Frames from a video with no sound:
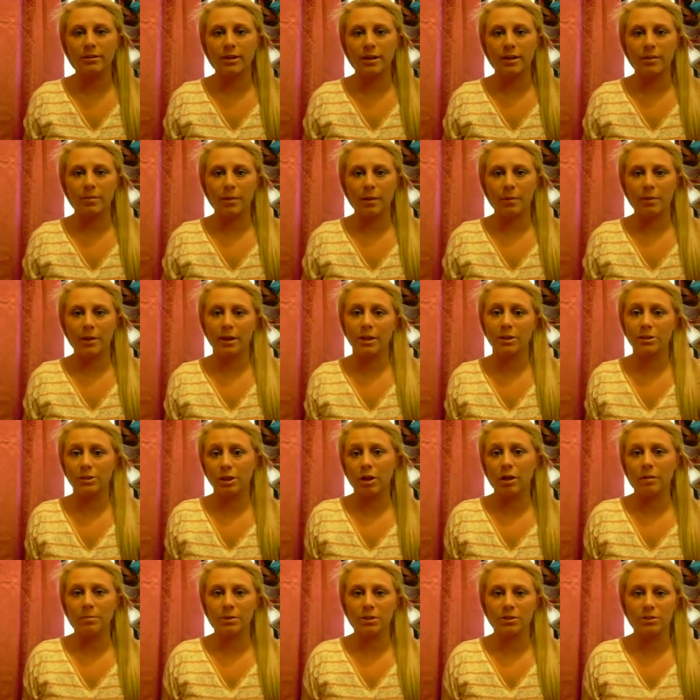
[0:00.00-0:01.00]
Like maybe on a
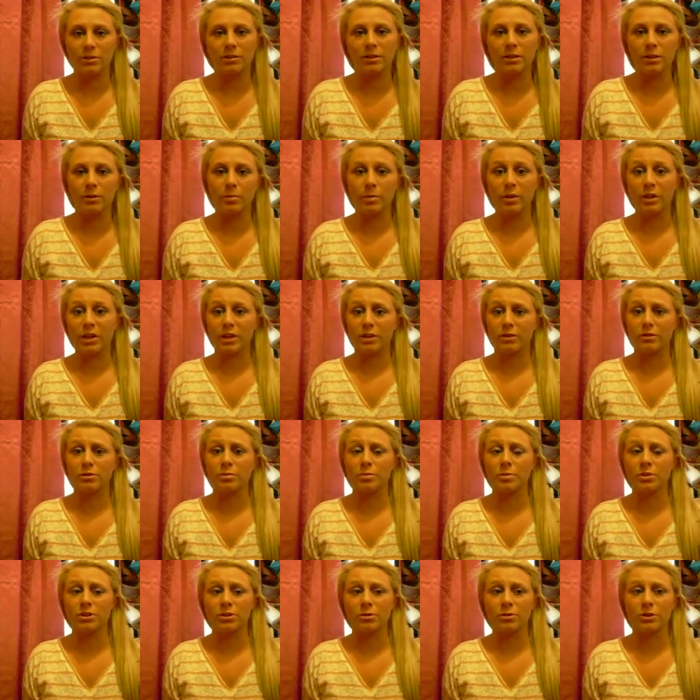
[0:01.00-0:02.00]
tall person they would be like
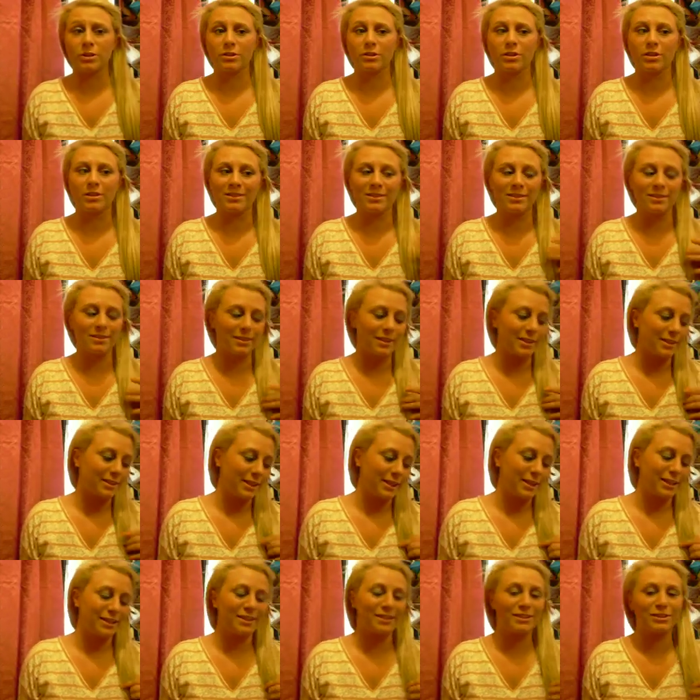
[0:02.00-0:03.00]
super short dresses, like
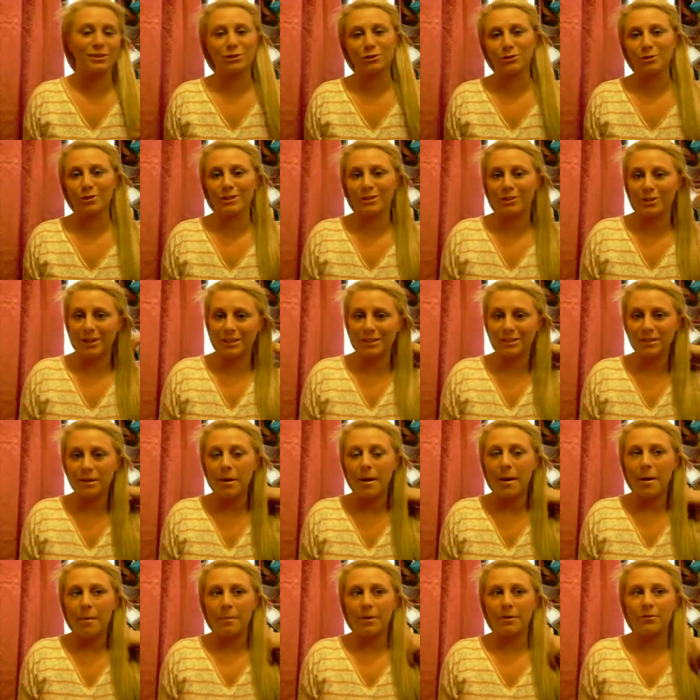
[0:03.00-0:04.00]
dang that's a short dress.
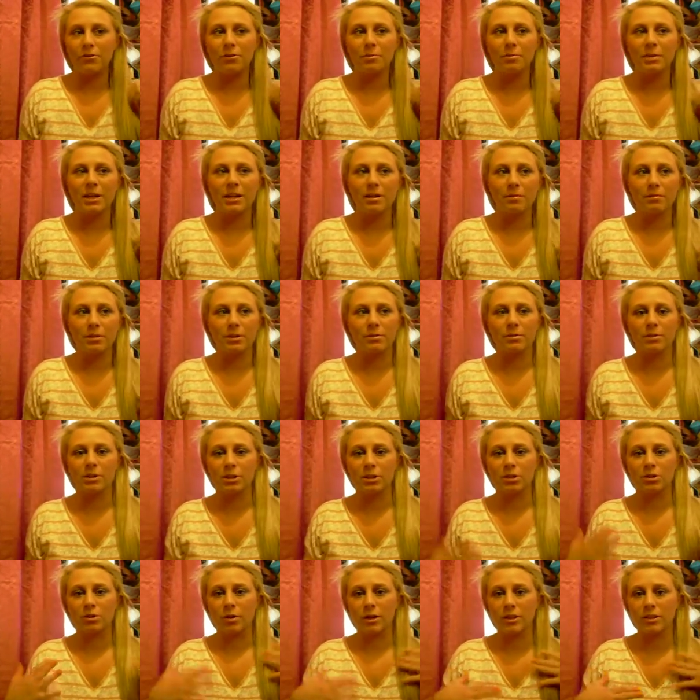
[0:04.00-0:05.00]
But for me I'm like
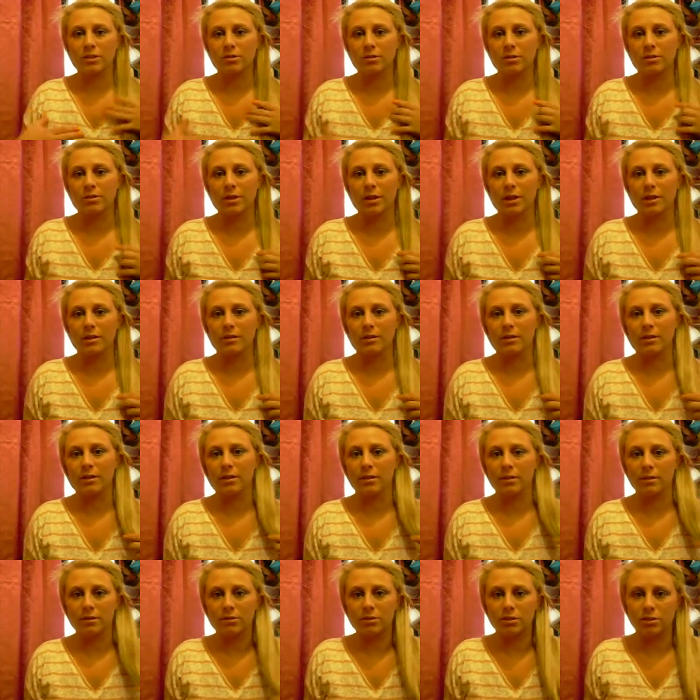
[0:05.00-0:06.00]
really short, so like
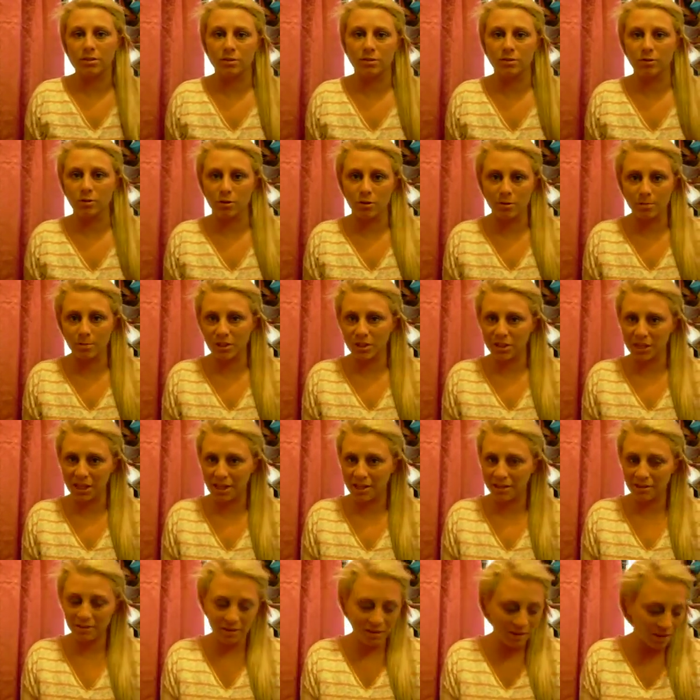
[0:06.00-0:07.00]
they're just normal
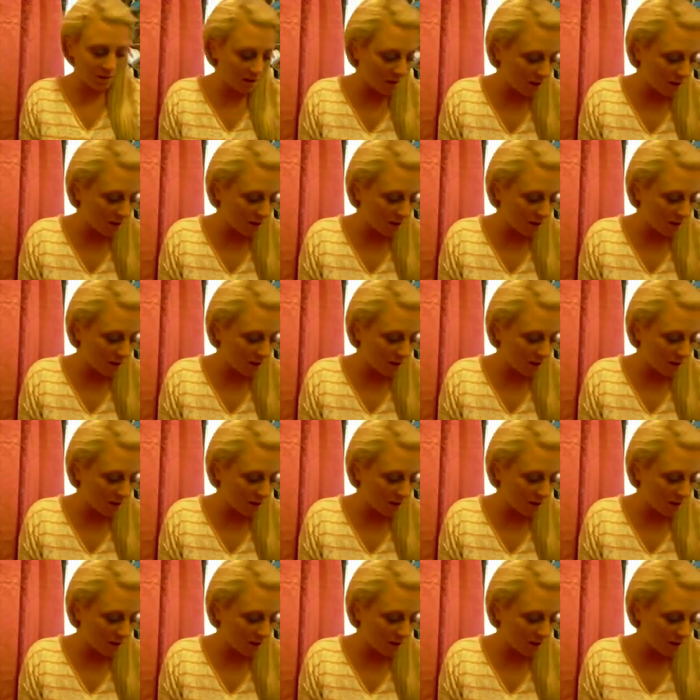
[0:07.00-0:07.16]
length.